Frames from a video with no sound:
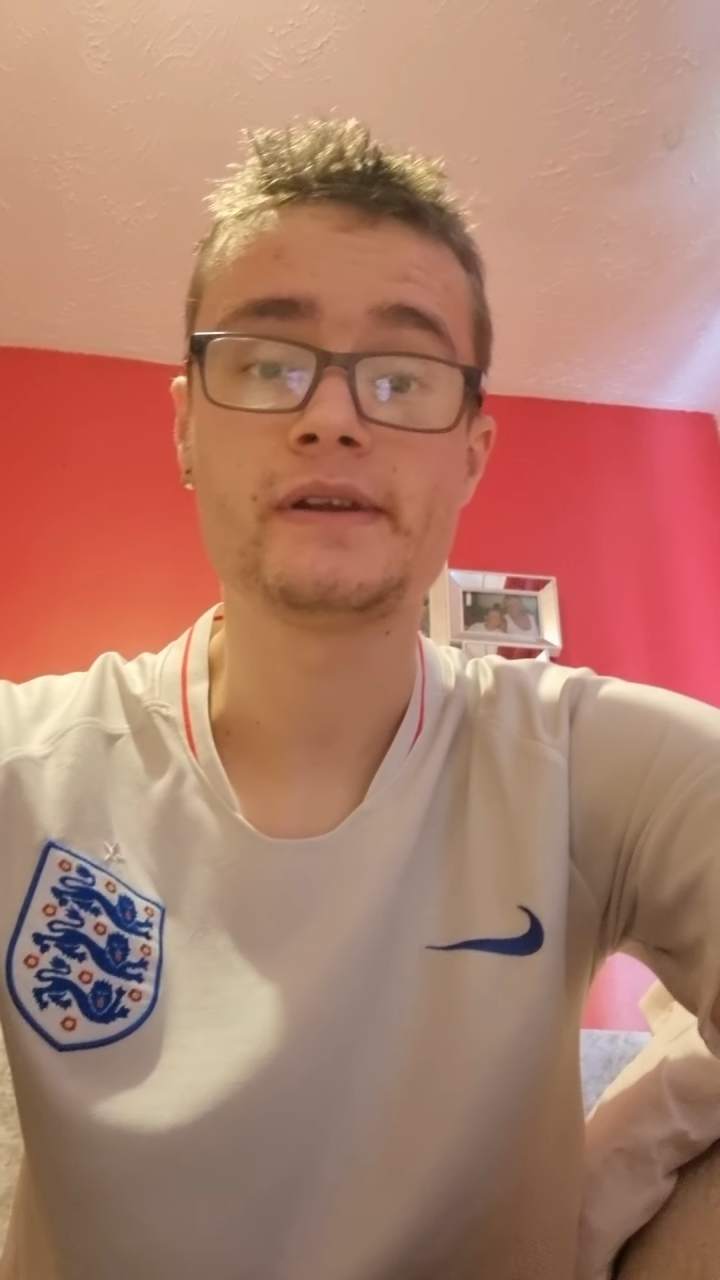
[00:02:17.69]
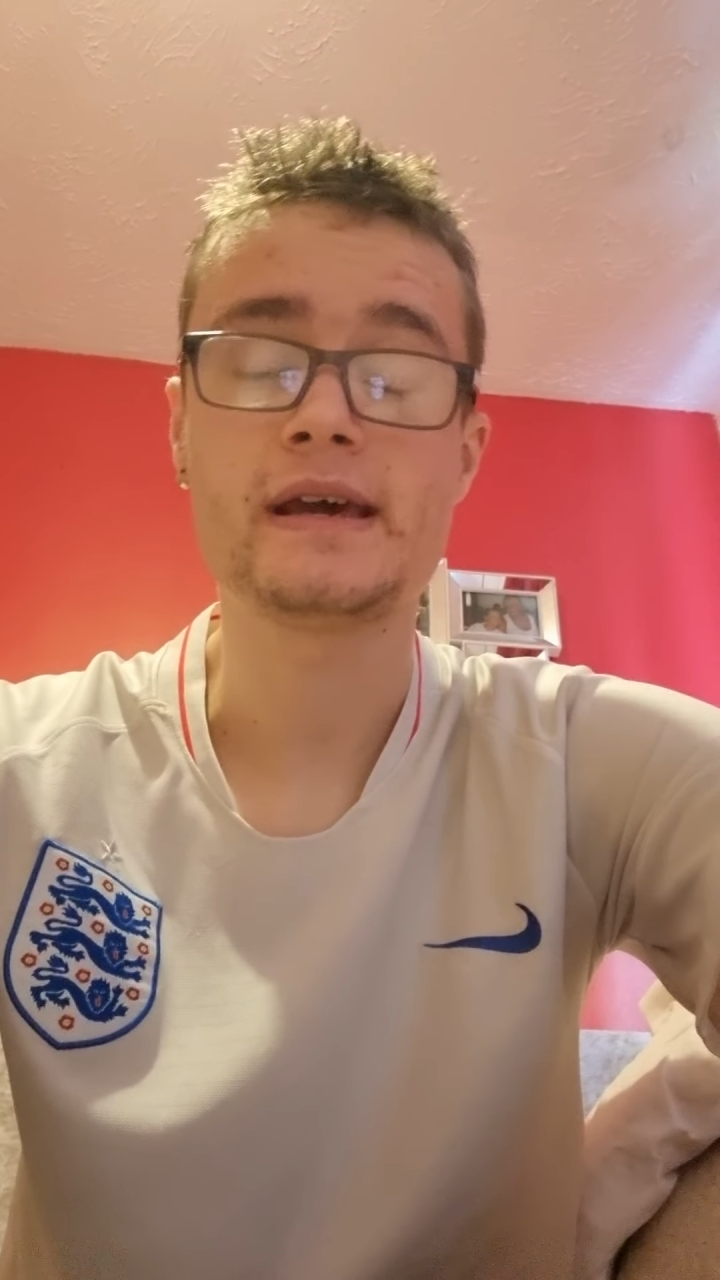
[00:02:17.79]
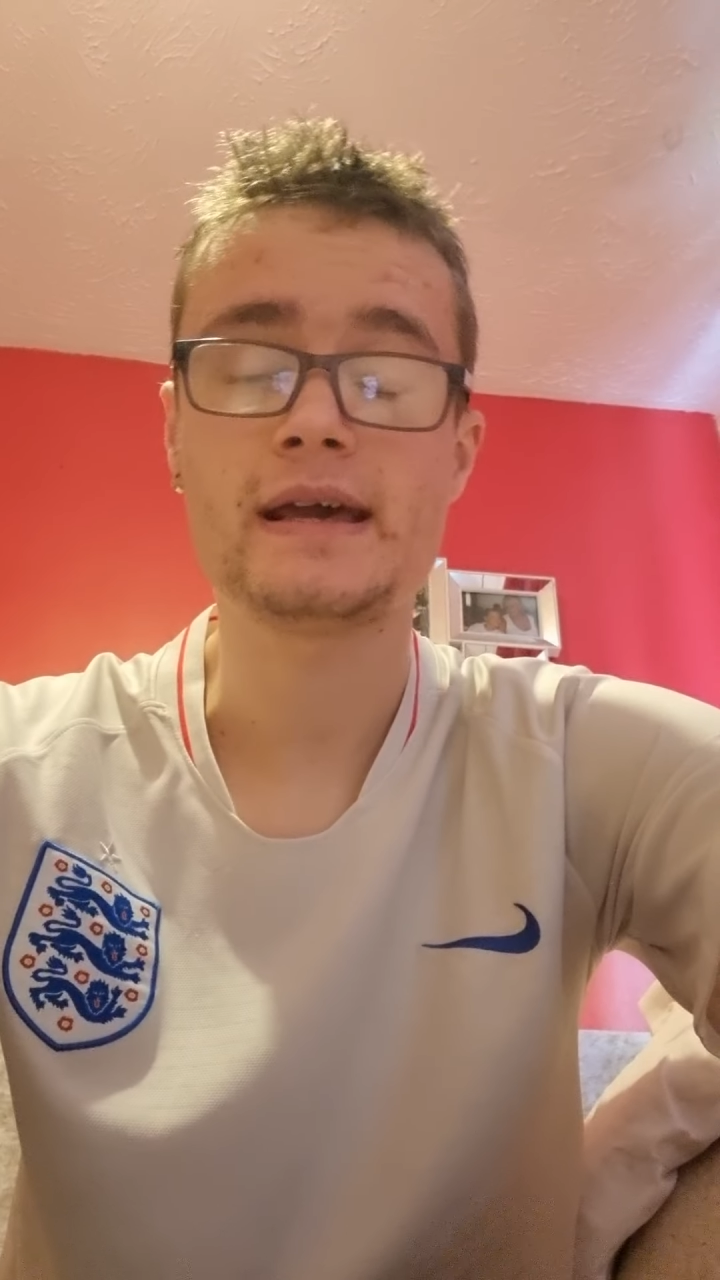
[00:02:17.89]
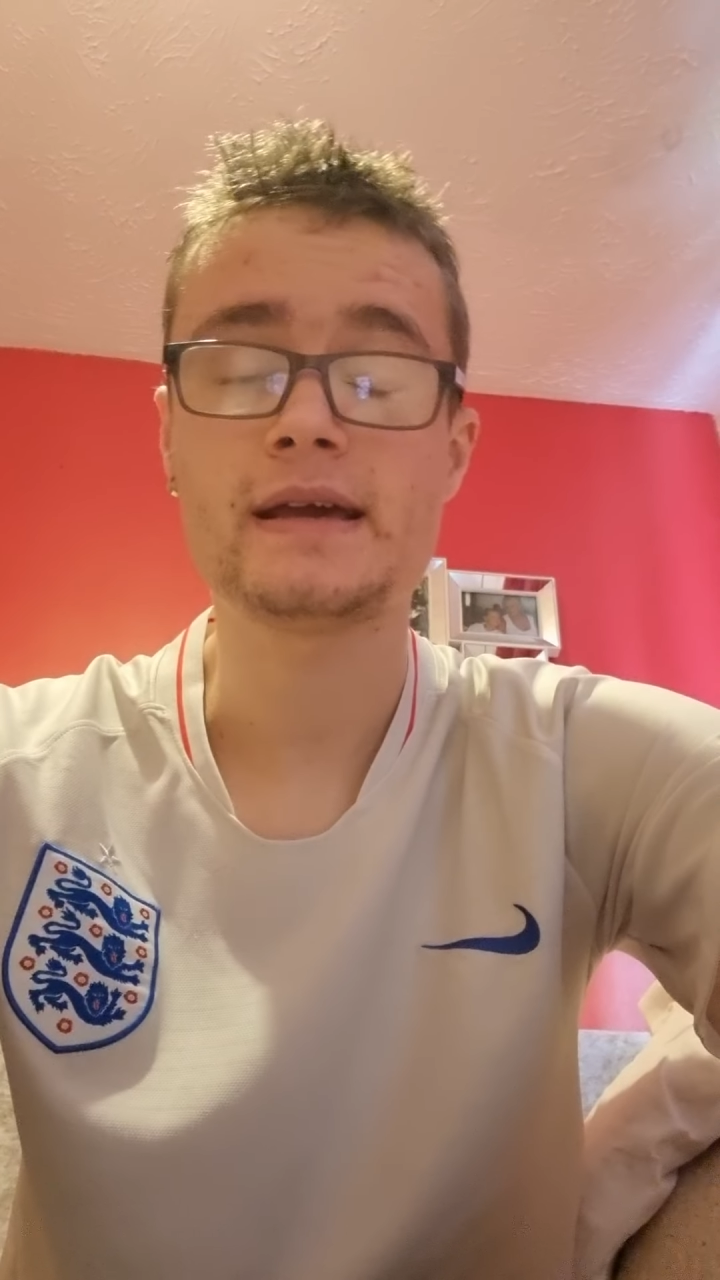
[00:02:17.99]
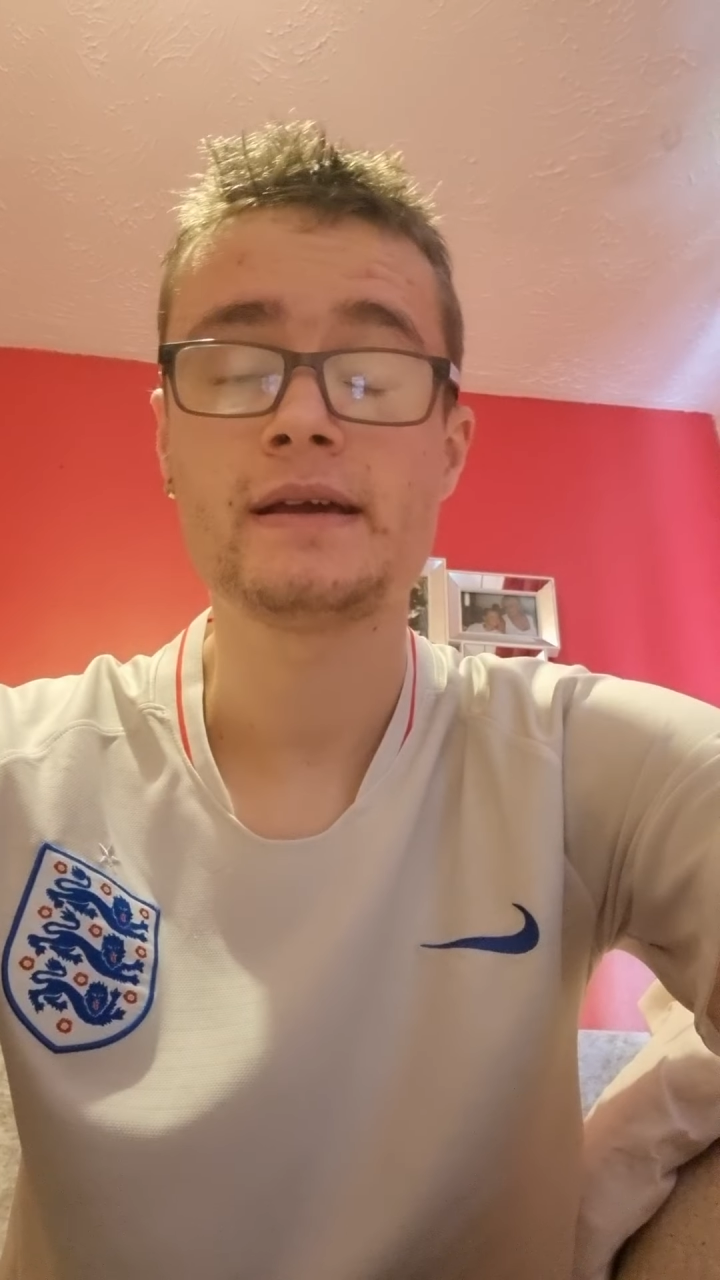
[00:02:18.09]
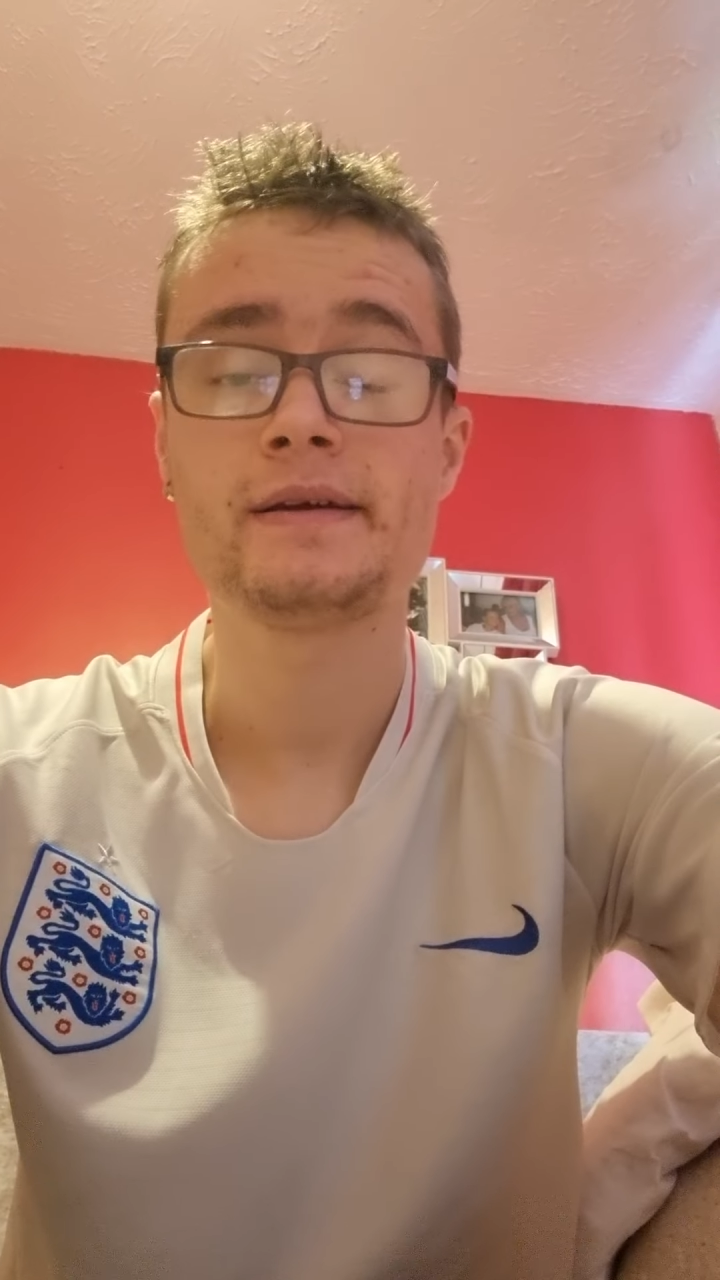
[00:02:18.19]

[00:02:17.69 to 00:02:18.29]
it.